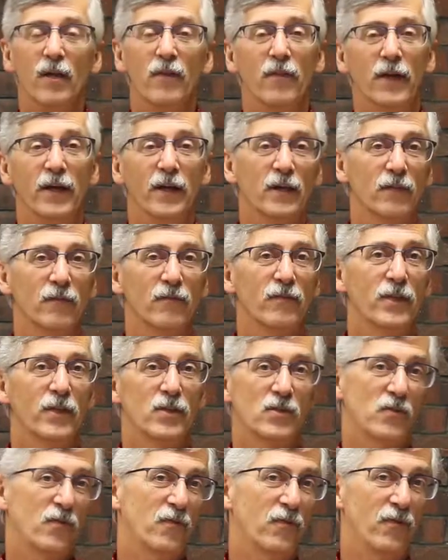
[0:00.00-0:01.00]
Think of
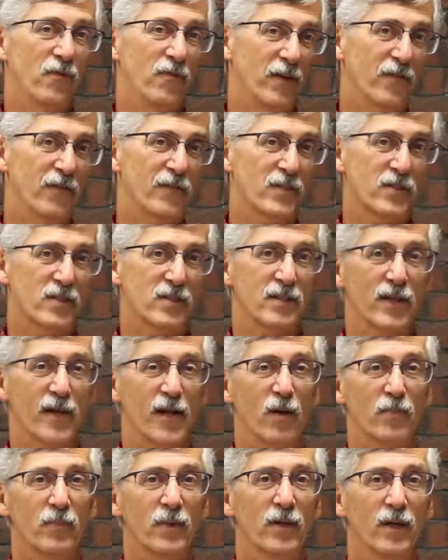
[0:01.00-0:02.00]
this fifth
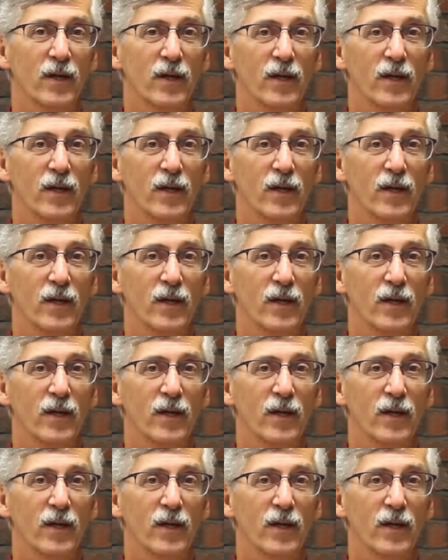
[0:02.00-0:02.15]
step